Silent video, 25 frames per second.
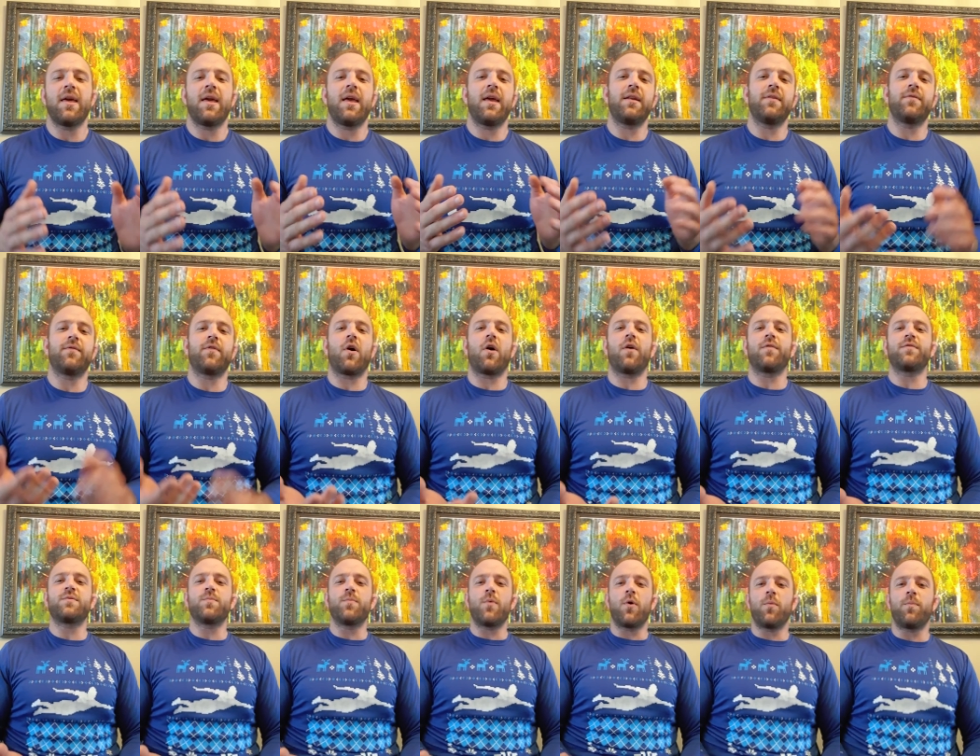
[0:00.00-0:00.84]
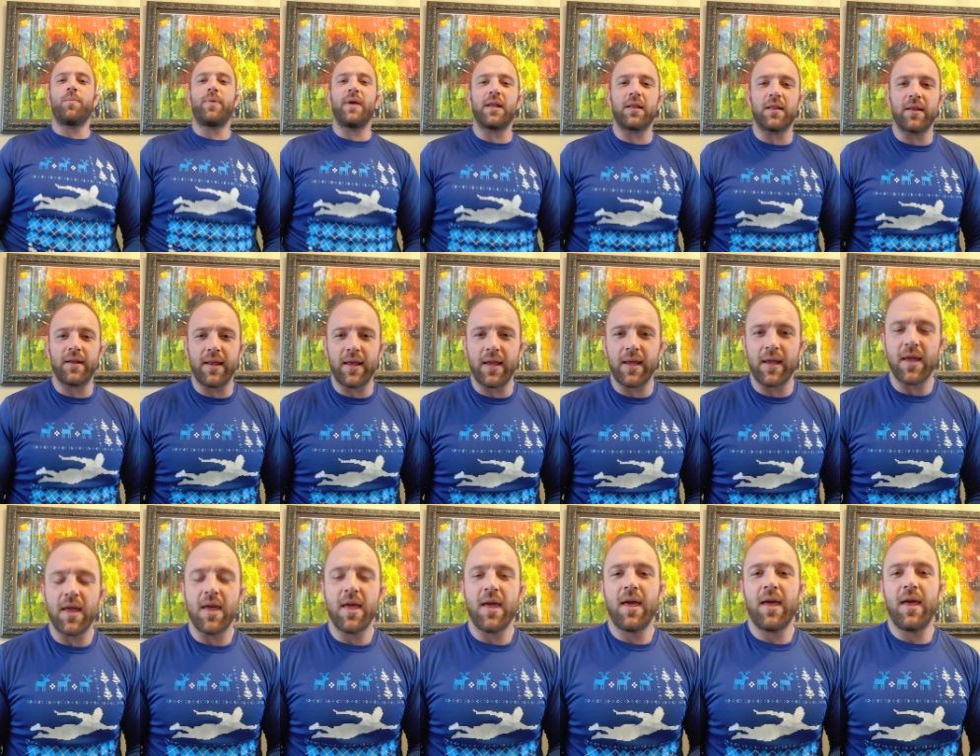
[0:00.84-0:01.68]
It involves
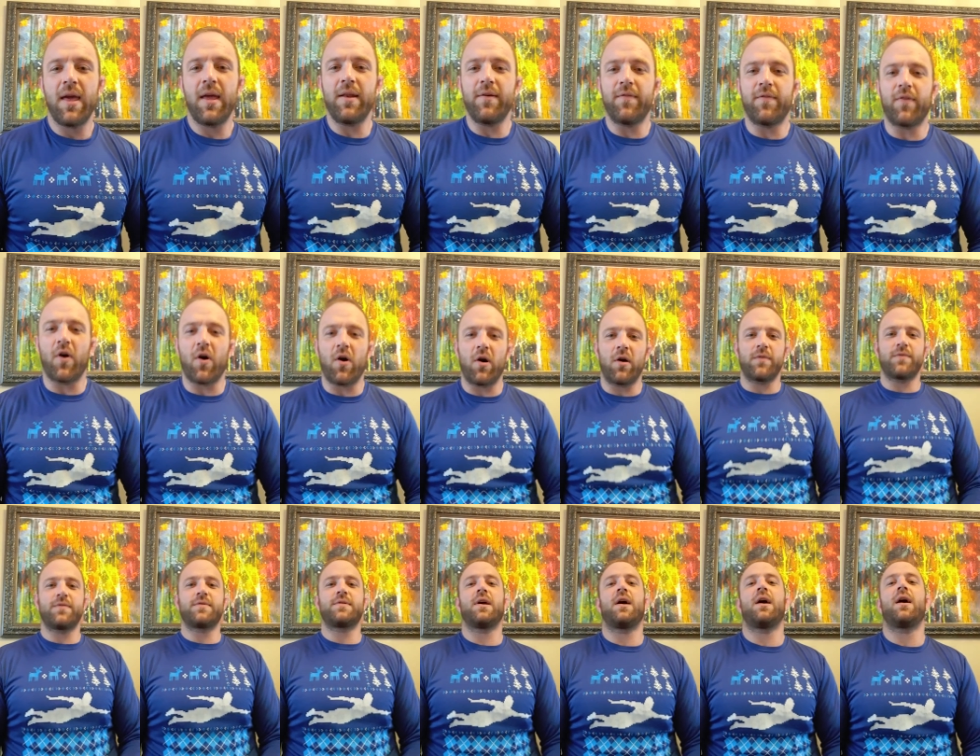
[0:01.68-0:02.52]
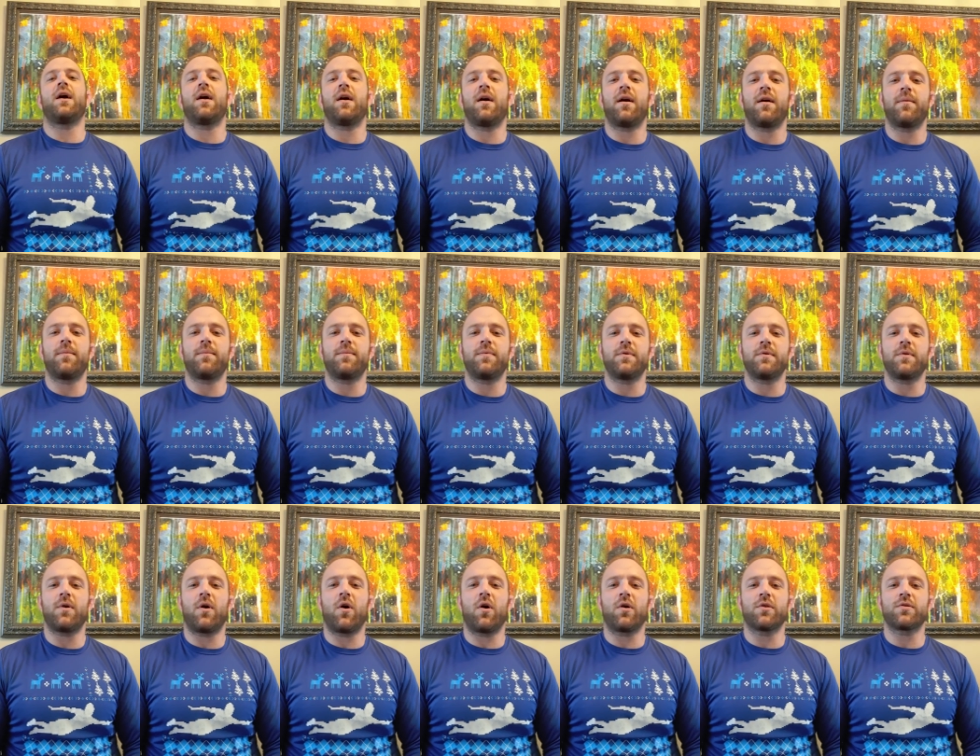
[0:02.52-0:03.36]
mobility. It involves
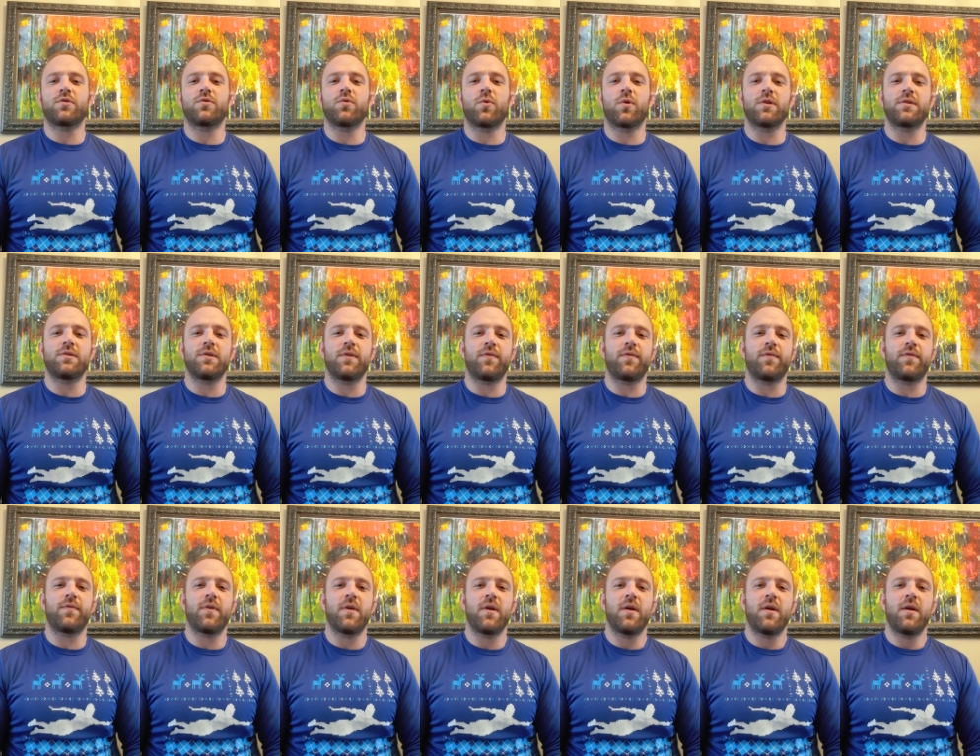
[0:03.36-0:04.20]
all sorts of